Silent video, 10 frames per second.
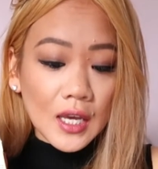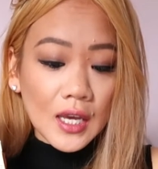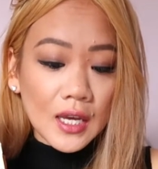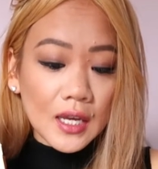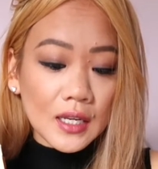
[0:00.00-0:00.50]

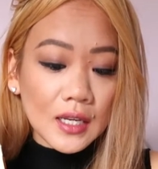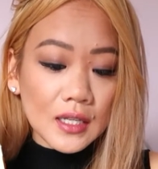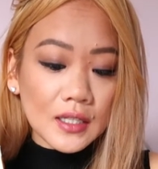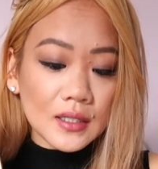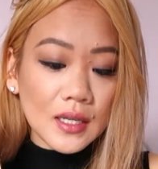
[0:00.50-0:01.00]
and
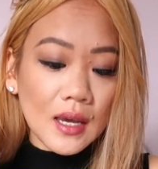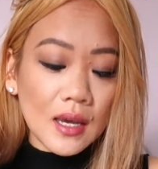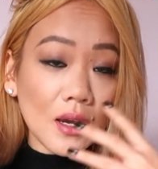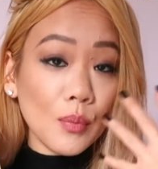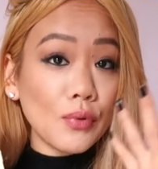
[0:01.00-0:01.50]
it is
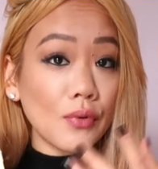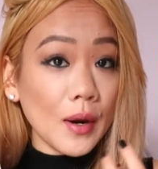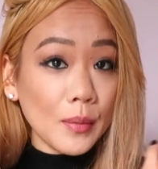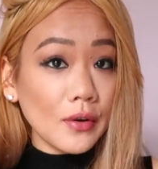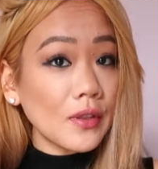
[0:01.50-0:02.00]
a
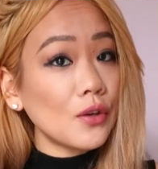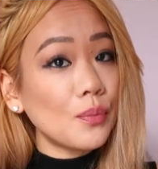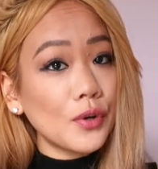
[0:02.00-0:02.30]
primer that you